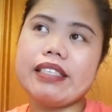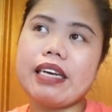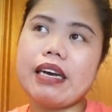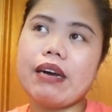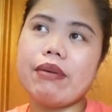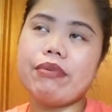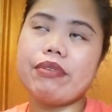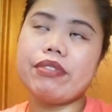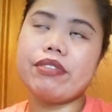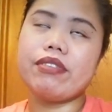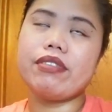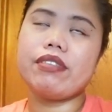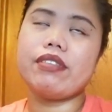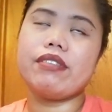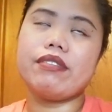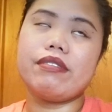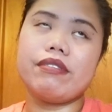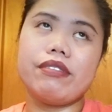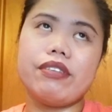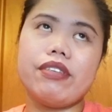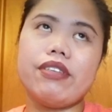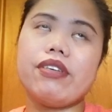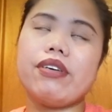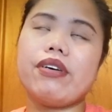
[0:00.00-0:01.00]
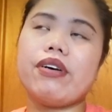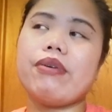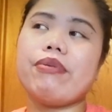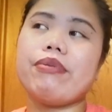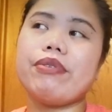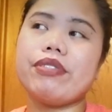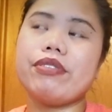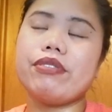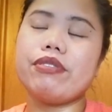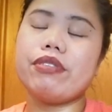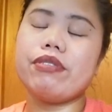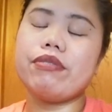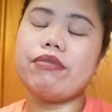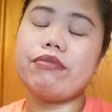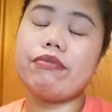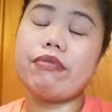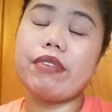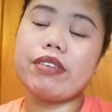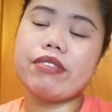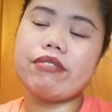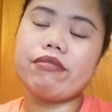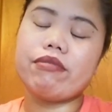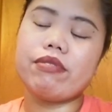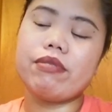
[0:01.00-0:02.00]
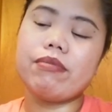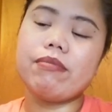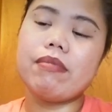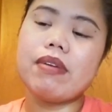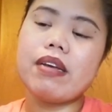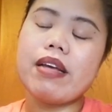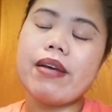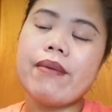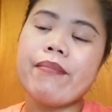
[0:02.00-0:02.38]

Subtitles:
I went to the restroom,